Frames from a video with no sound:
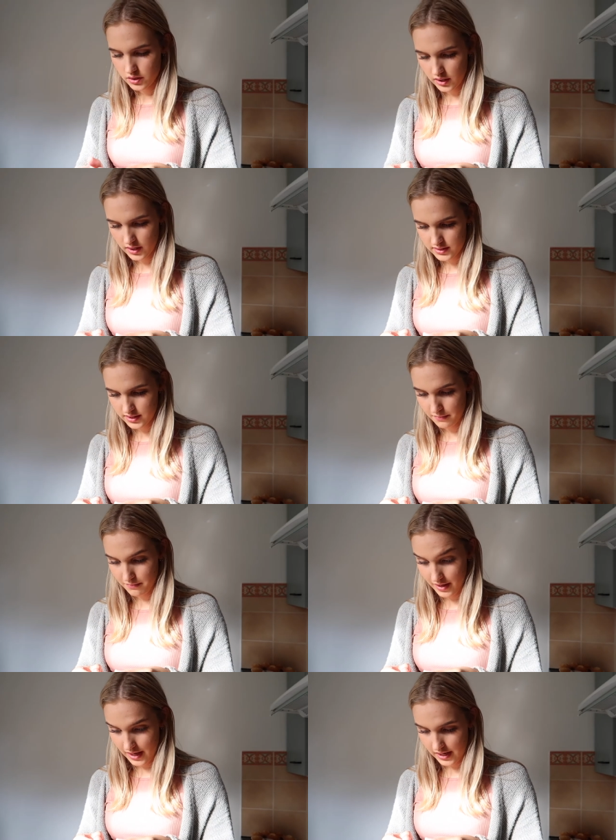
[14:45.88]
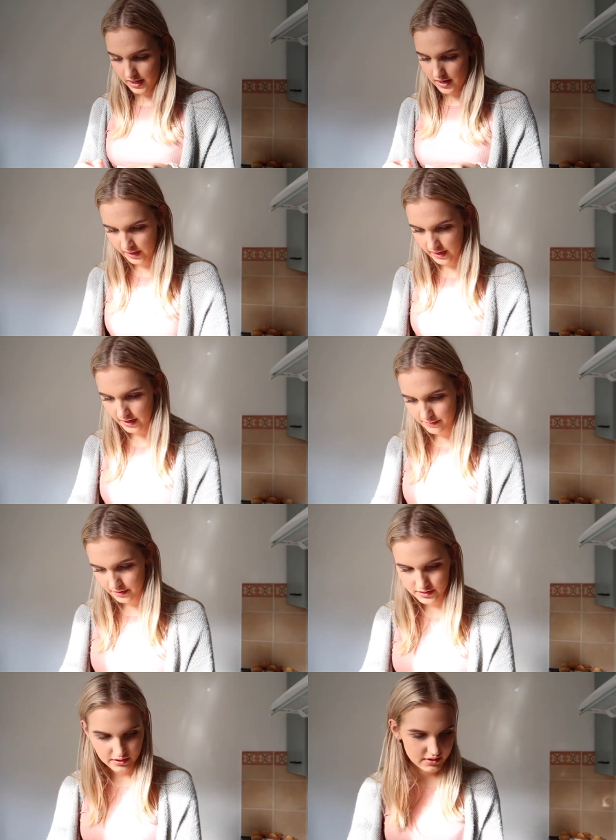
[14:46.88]
Good luck to me. Okay, how am I
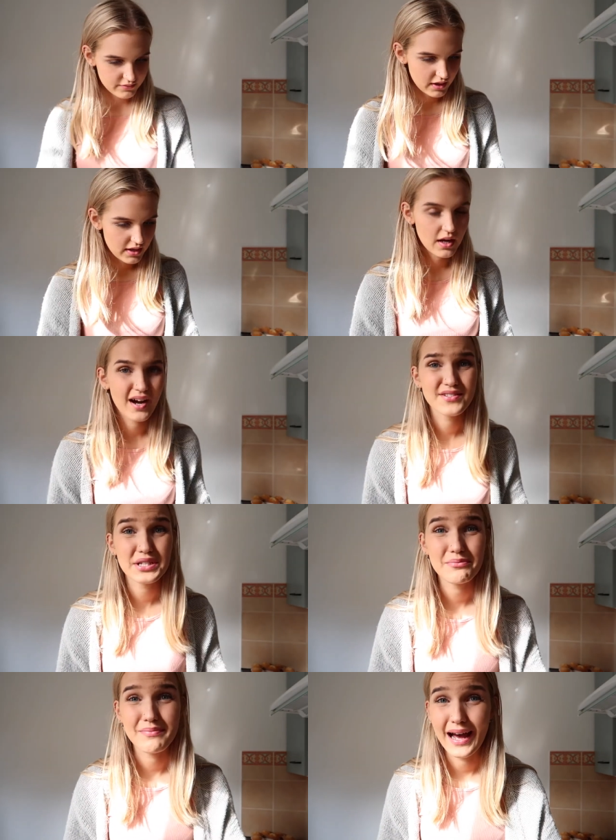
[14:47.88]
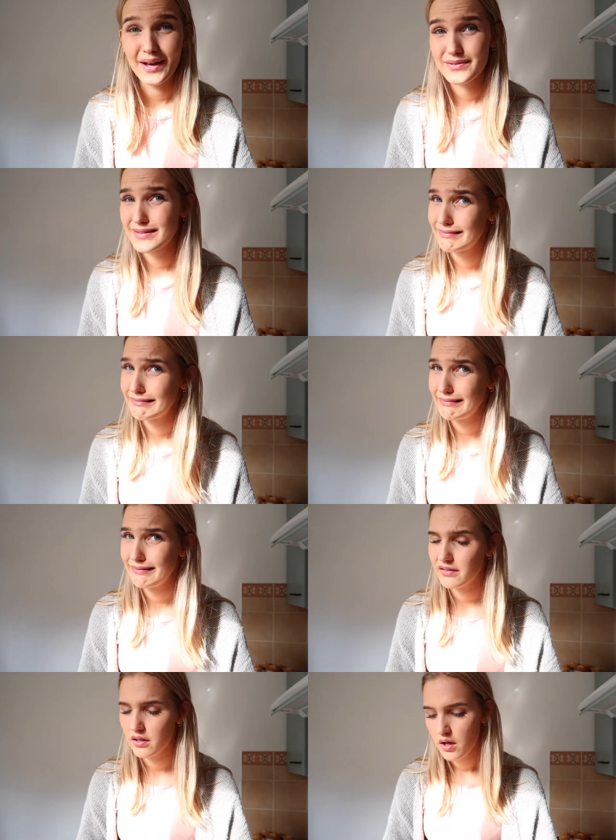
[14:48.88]
gonna do this? Right, I have to do maths.
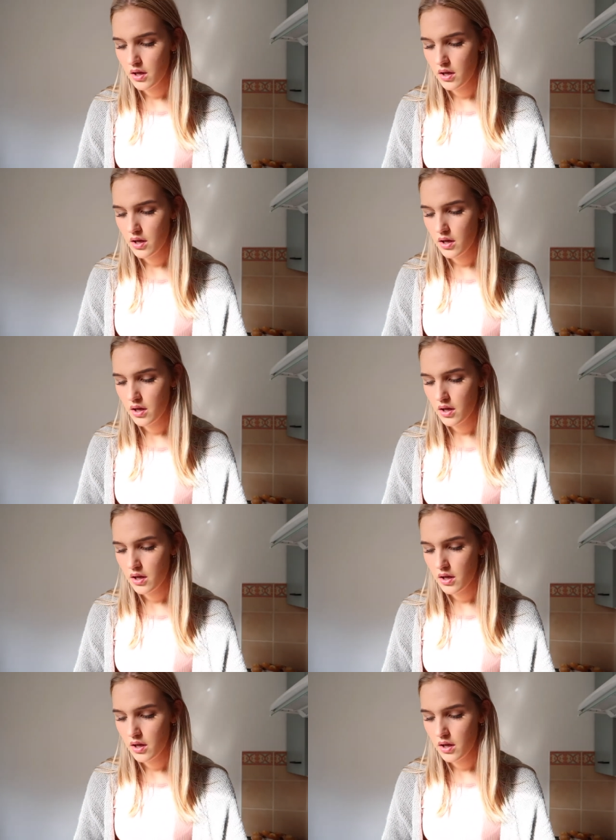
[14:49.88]
Oop.